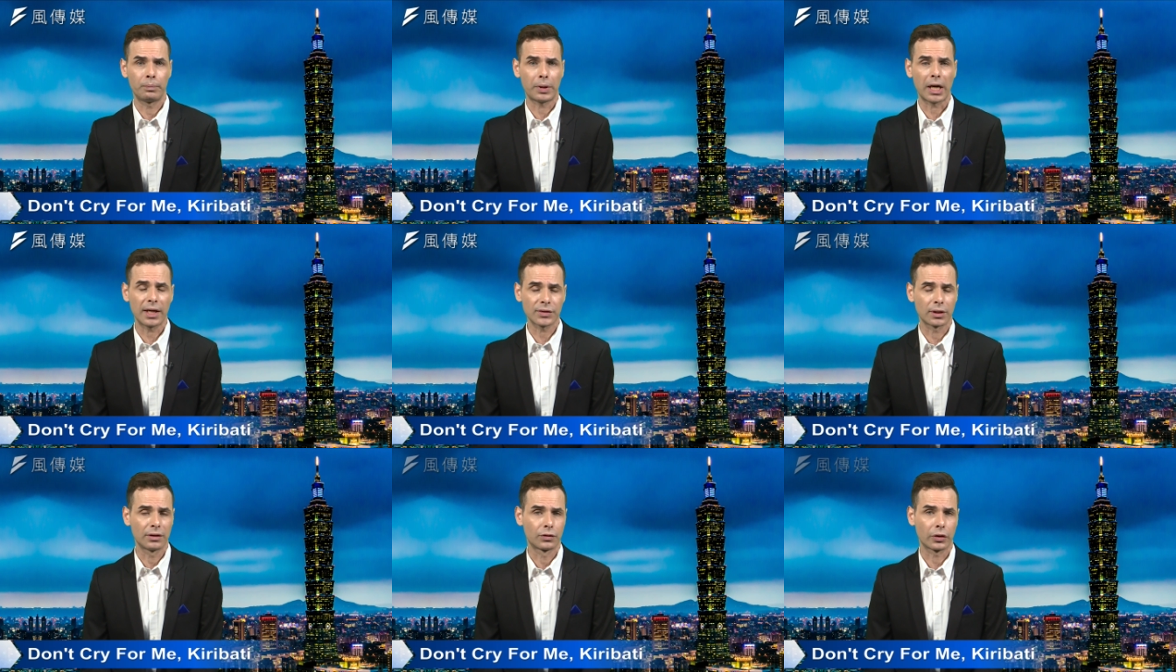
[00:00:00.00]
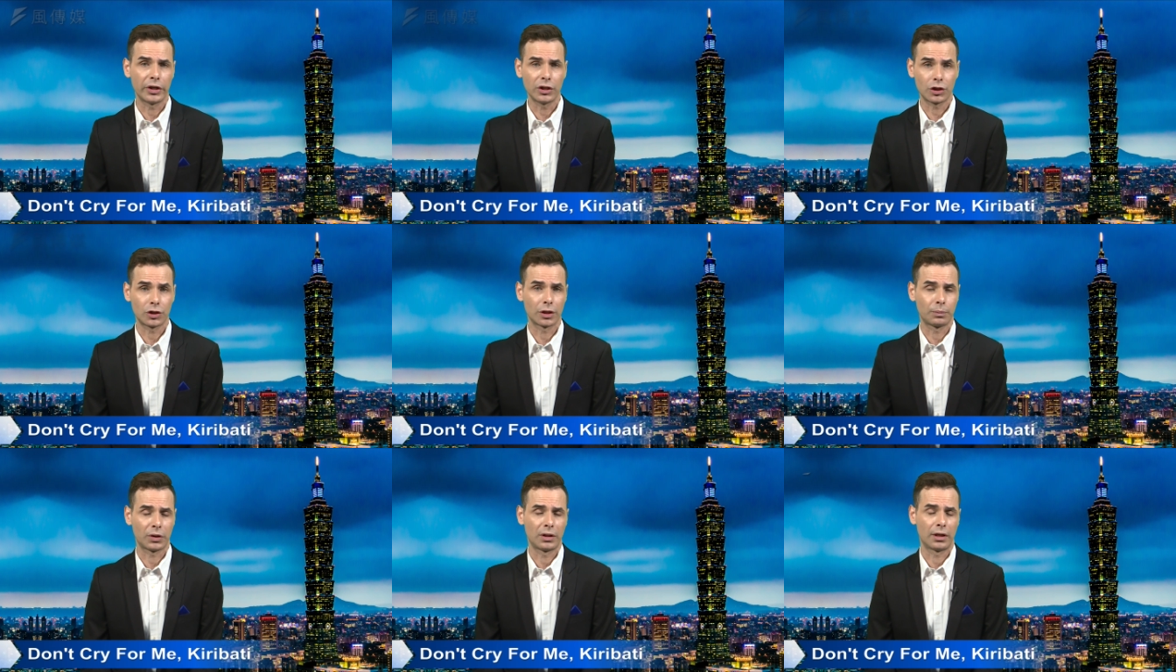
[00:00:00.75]
positive
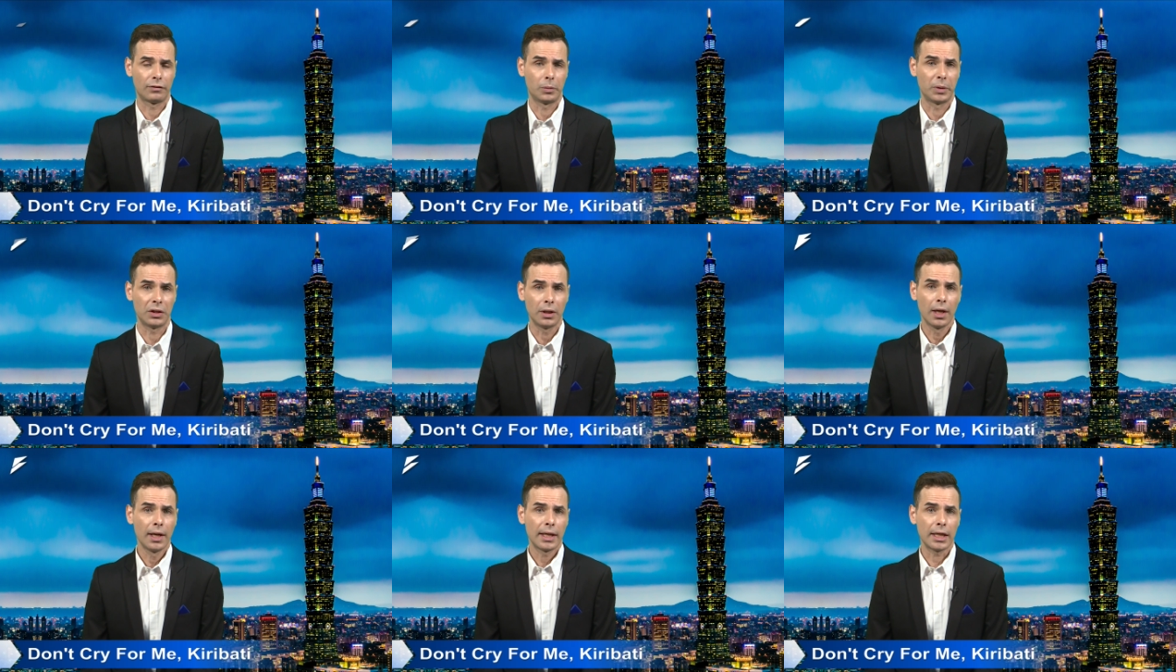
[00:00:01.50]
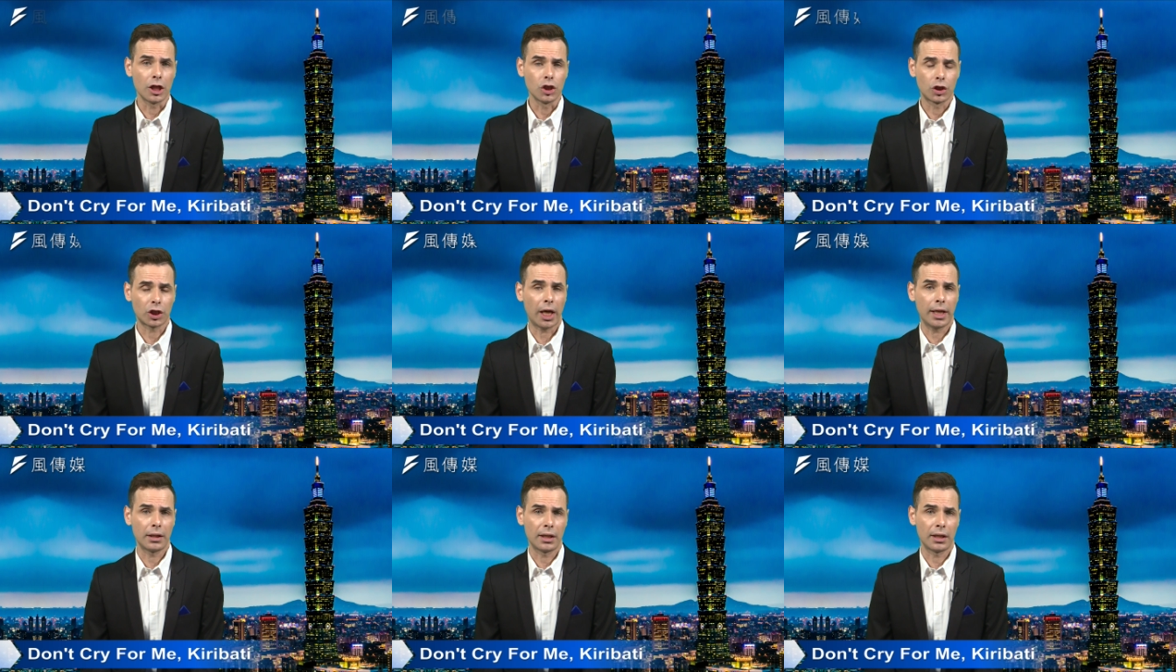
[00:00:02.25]
relationship with the government in China.